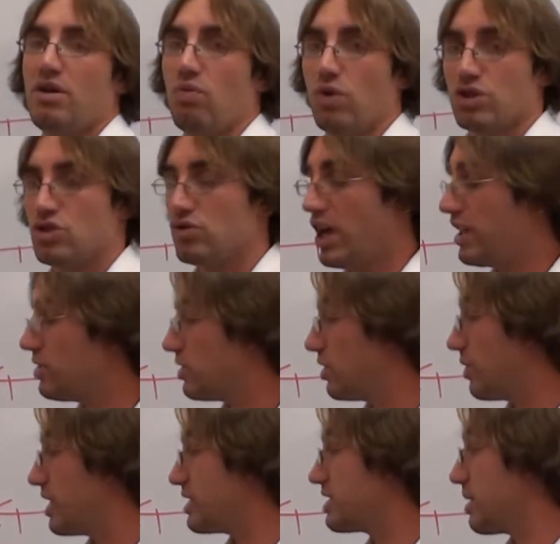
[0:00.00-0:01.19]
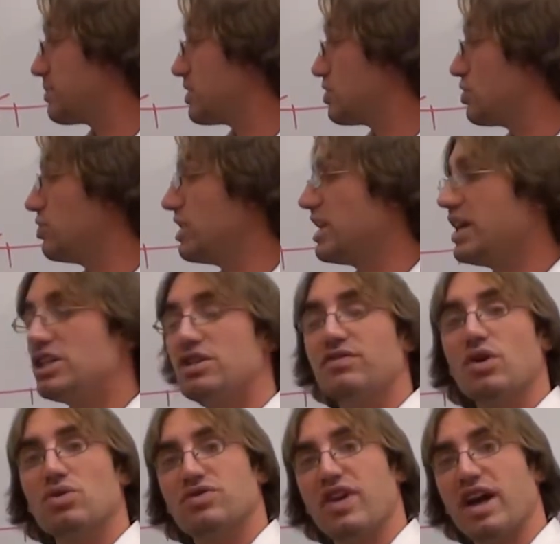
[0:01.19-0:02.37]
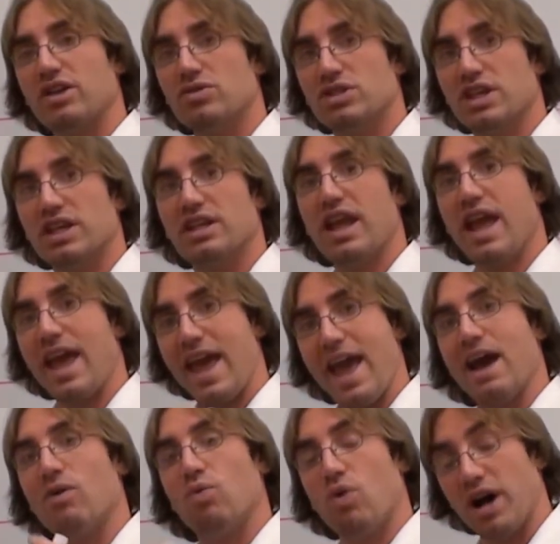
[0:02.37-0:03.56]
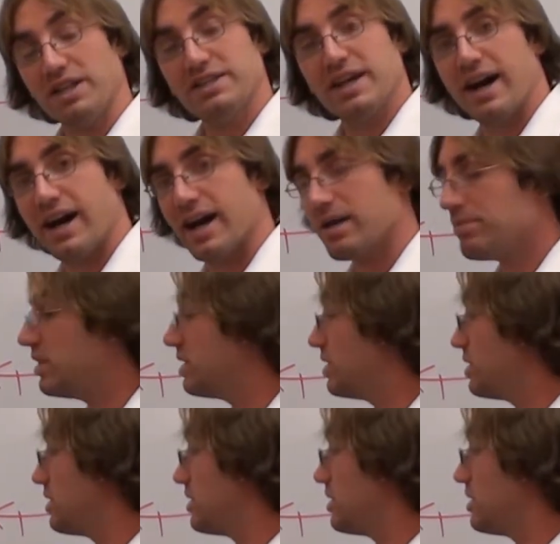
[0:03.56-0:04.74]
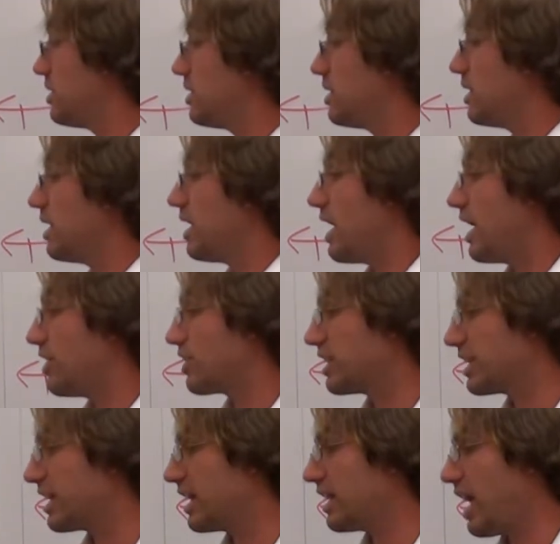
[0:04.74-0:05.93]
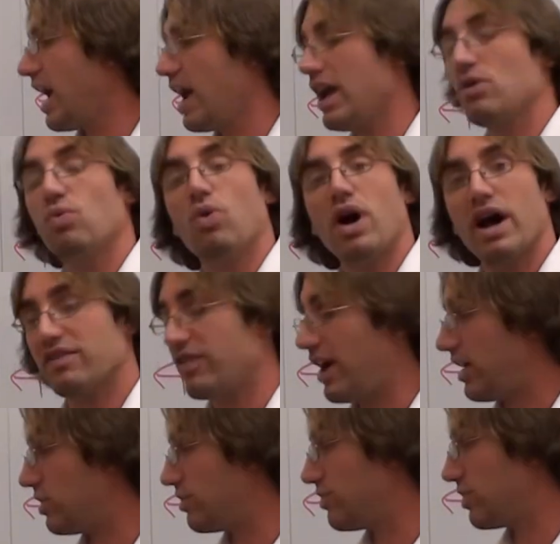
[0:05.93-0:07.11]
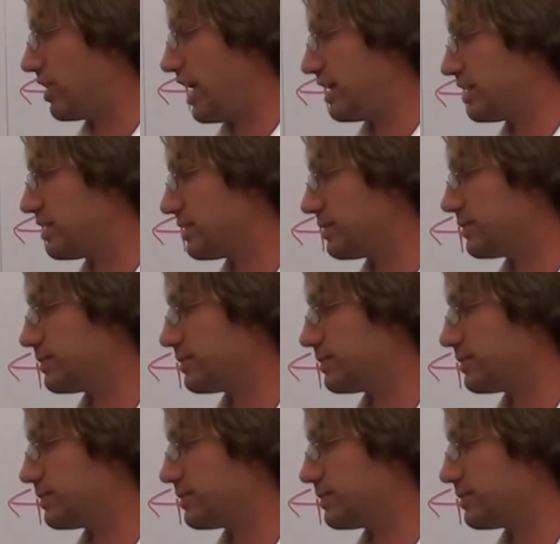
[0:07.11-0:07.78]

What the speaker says: What you then do is substitute each of those values in at a time, and you're going to get a y value for that.